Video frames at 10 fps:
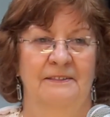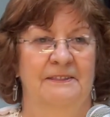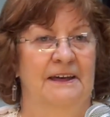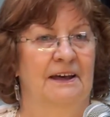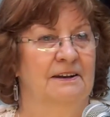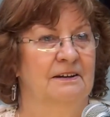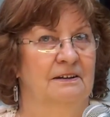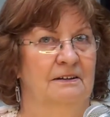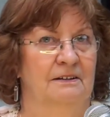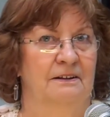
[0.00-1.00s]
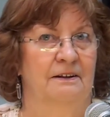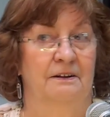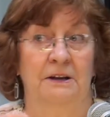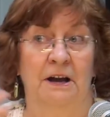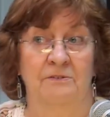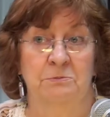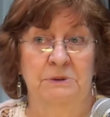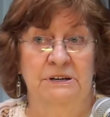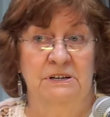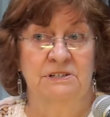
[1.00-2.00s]
that
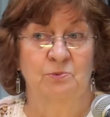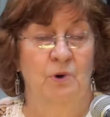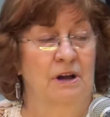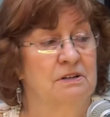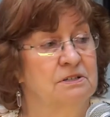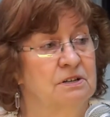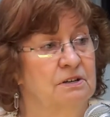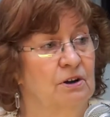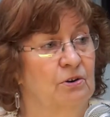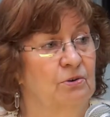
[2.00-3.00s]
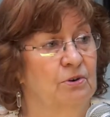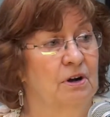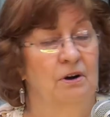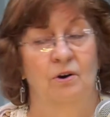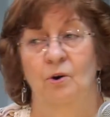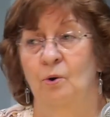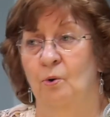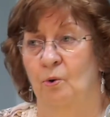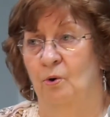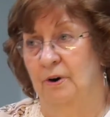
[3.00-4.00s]
government doesn't want us to know,
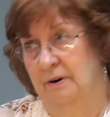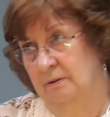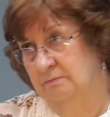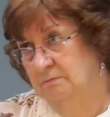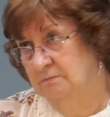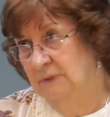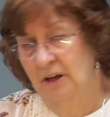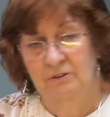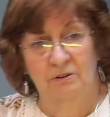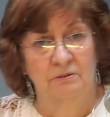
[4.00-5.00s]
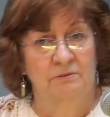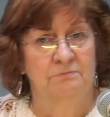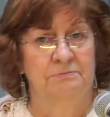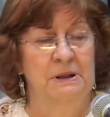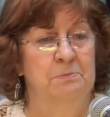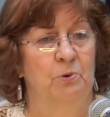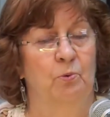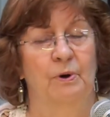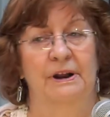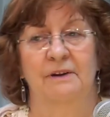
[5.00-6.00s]
or other people,
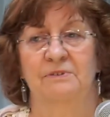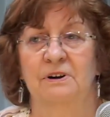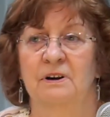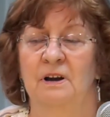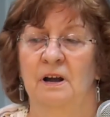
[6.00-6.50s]
whatever.